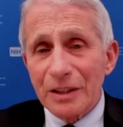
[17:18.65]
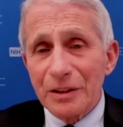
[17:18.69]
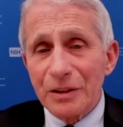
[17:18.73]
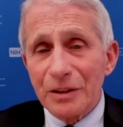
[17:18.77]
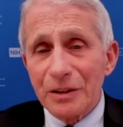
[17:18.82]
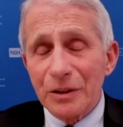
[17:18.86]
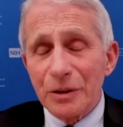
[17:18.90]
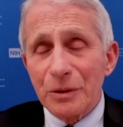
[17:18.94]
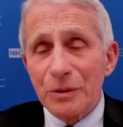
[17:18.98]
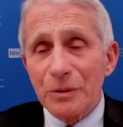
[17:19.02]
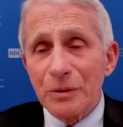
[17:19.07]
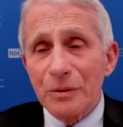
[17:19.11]

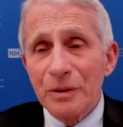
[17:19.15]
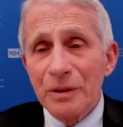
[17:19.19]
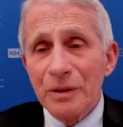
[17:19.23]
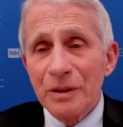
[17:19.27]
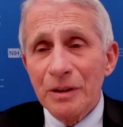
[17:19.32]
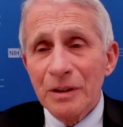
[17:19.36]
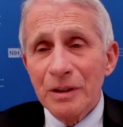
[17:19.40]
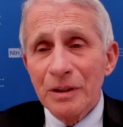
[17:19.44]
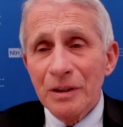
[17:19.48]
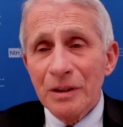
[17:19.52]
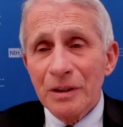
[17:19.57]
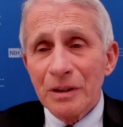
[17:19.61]
do.
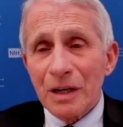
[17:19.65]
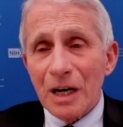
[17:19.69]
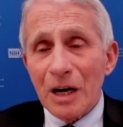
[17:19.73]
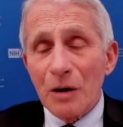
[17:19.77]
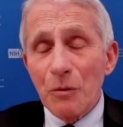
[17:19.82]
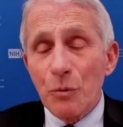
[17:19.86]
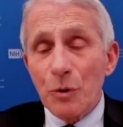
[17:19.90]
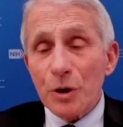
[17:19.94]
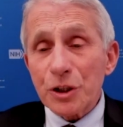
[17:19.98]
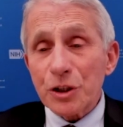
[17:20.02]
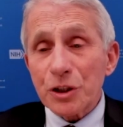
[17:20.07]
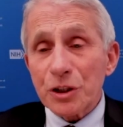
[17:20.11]
I
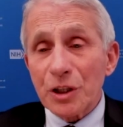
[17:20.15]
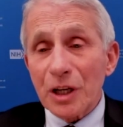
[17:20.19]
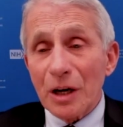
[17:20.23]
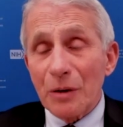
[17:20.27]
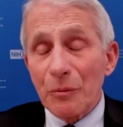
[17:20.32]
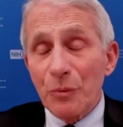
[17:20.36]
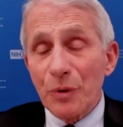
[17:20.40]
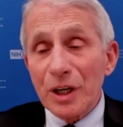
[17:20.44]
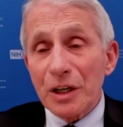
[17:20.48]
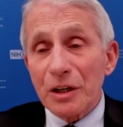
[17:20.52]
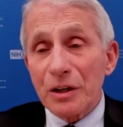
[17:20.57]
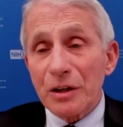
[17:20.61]
wish that
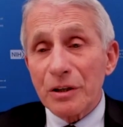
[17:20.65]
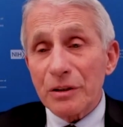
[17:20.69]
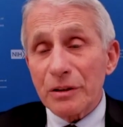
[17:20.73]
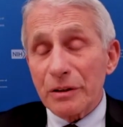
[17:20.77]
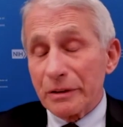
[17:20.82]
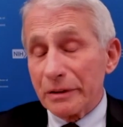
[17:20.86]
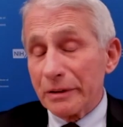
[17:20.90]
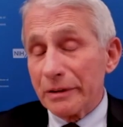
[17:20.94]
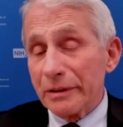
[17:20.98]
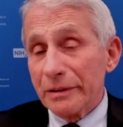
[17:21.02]
we could